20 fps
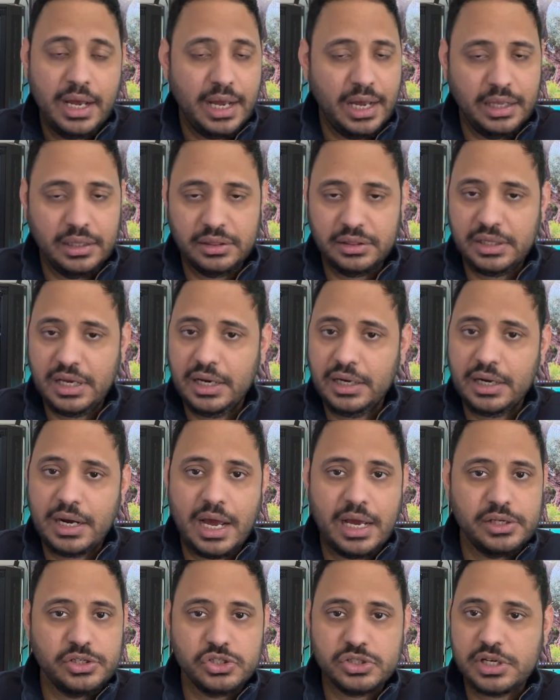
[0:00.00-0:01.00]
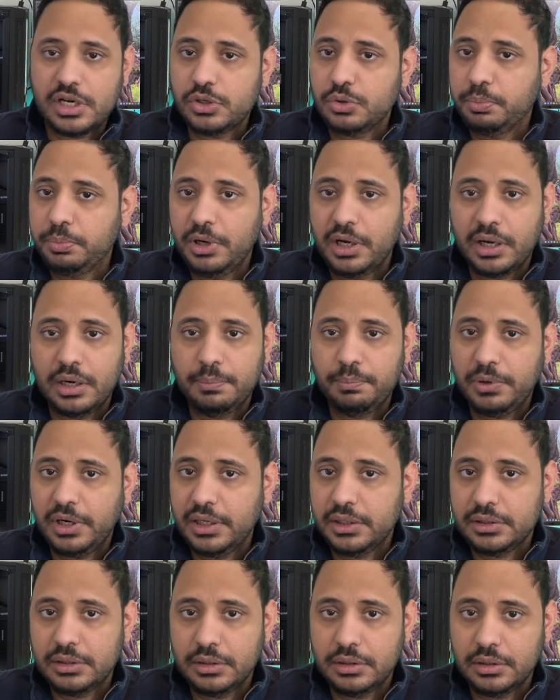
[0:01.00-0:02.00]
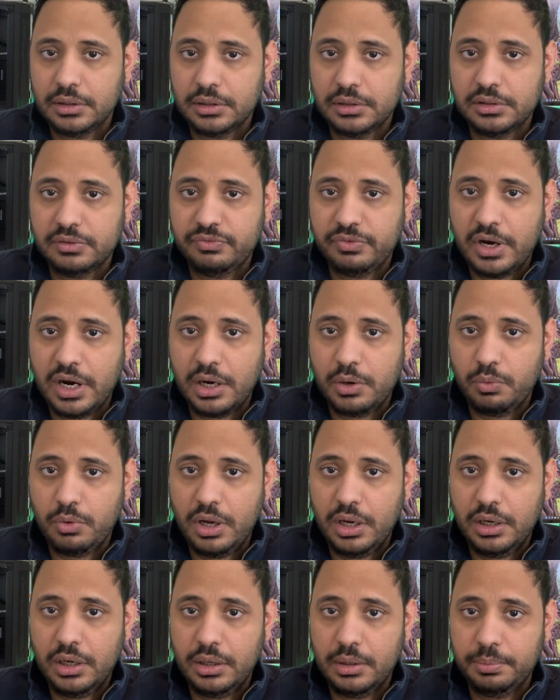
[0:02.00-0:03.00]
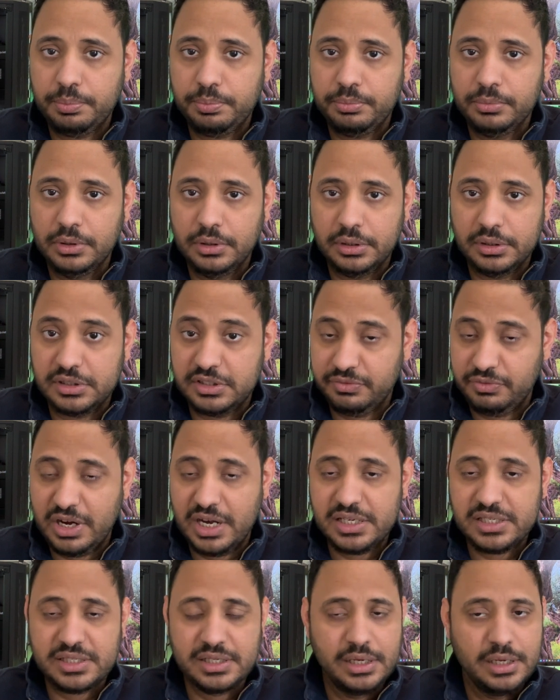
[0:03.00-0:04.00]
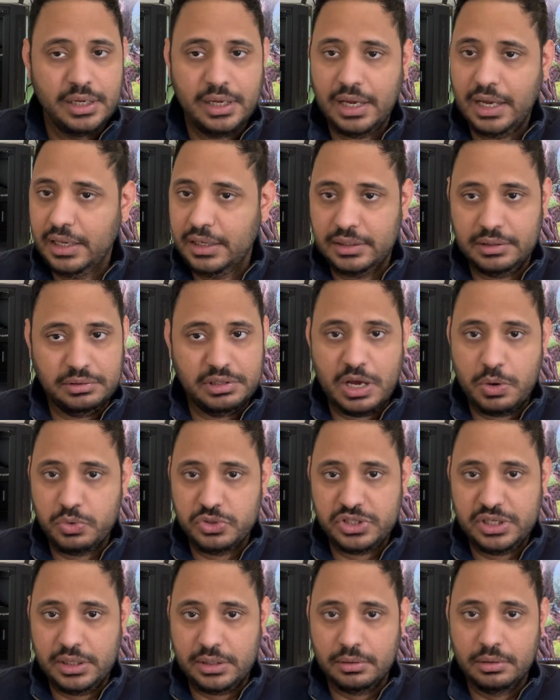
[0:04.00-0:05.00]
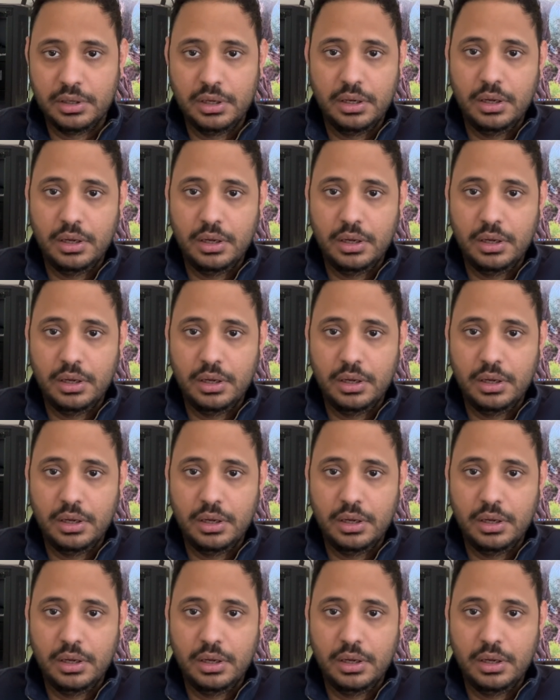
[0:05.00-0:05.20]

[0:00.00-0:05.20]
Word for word: And then I just had to plug and play the, the Firewalla, uh, device. And that was it.